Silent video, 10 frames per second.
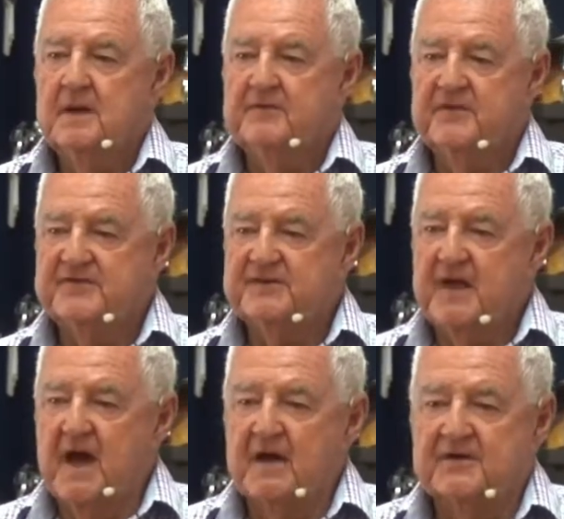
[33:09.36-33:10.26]
As he
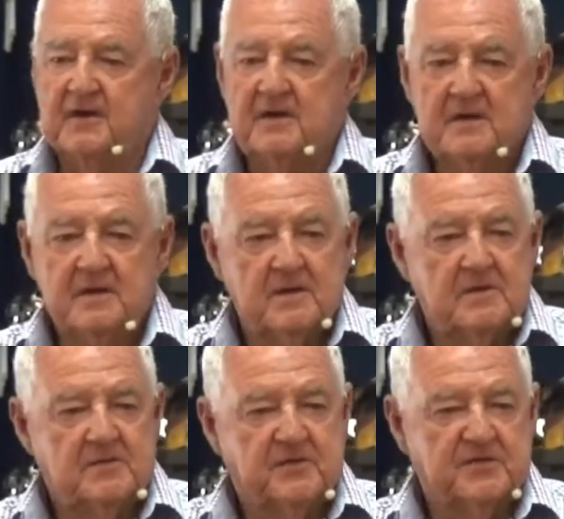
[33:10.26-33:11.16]
started
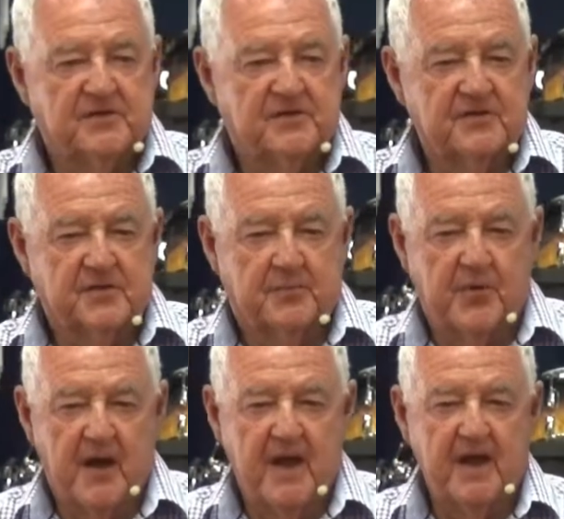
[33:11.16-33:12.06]
to
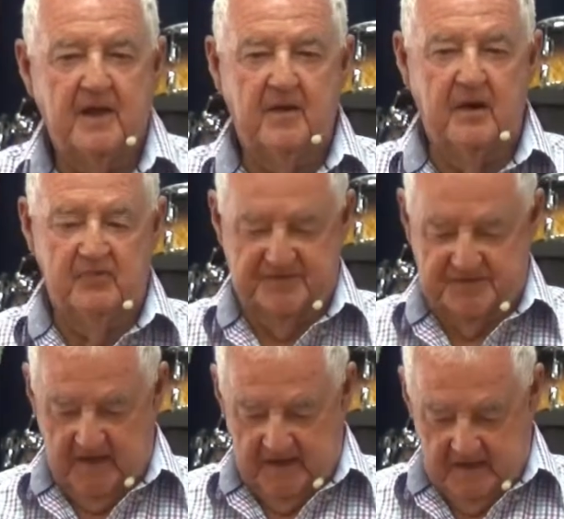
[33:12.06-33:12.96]
pray, and all of a
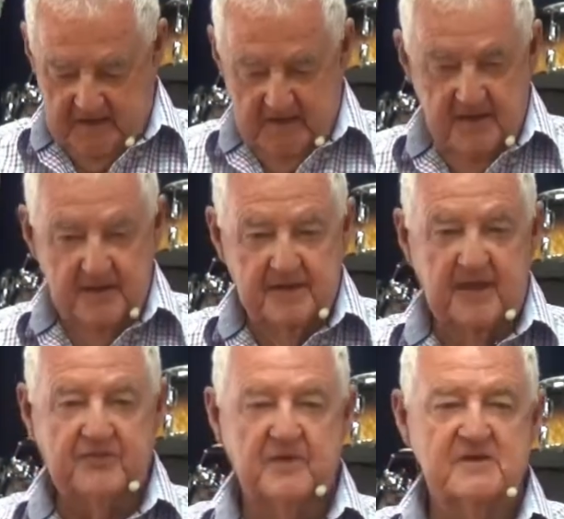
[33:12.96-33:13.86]
sudden,
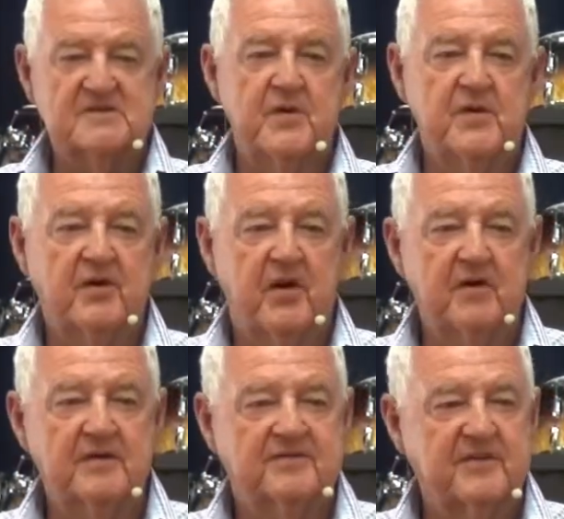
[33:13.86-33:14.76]
that's when the Spirit of
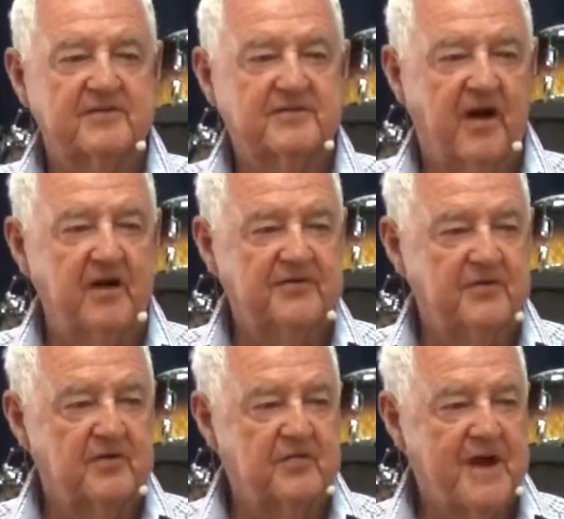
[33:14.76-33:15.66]
God gets inside
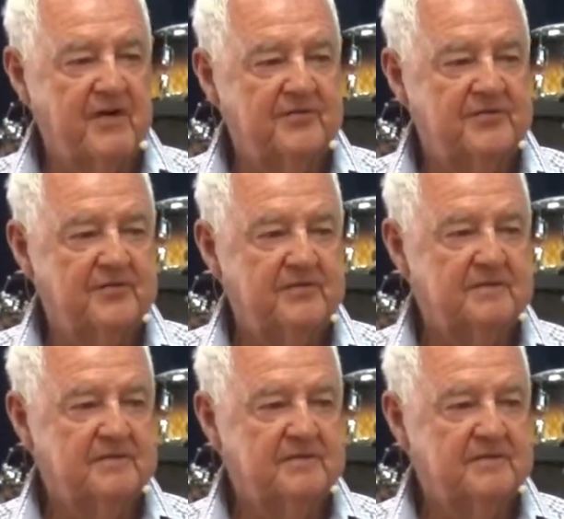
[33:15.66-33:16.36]
you and around you.